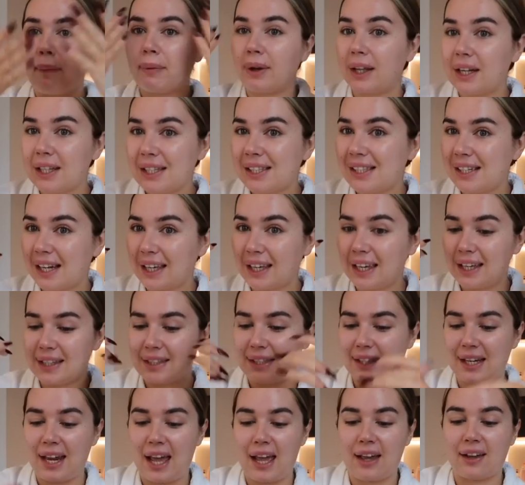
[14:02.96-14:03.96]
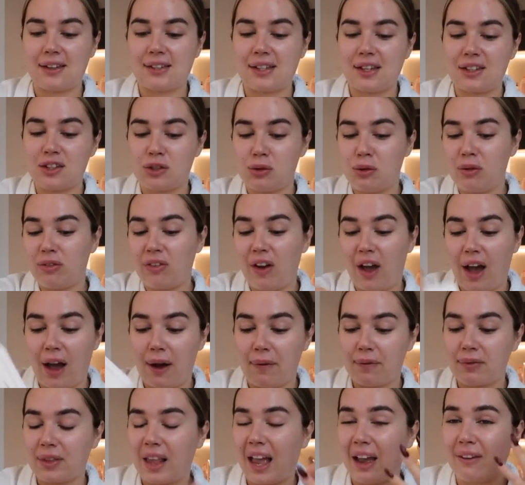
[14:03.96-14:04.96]
I'm gonna slick it today because, to be fair,
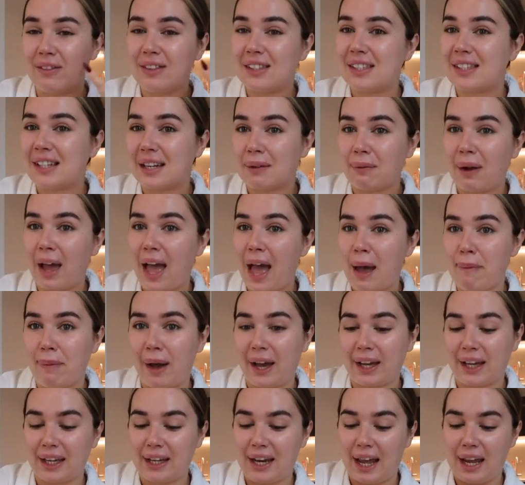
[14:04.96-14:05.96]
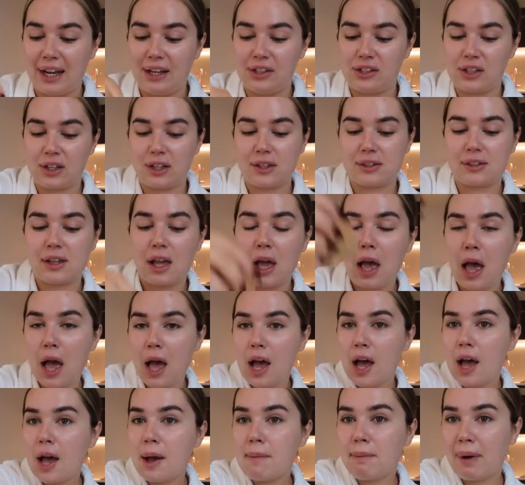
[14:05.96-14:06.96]
I haven't slicked my hair back in ages.
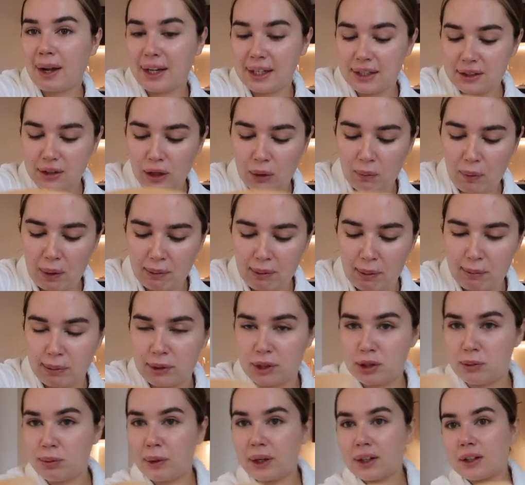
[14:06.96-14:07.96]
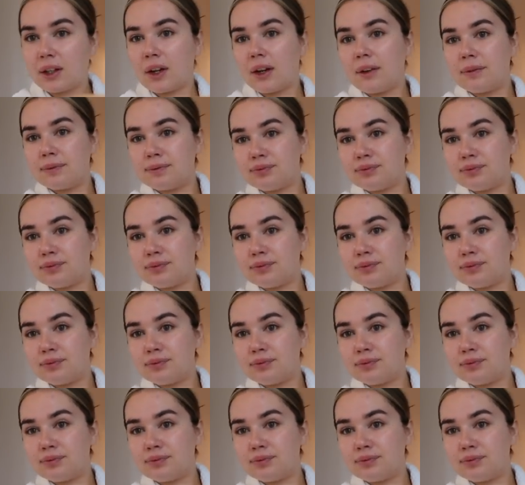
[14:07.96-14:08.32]
But I need to go and wet my beauty blender.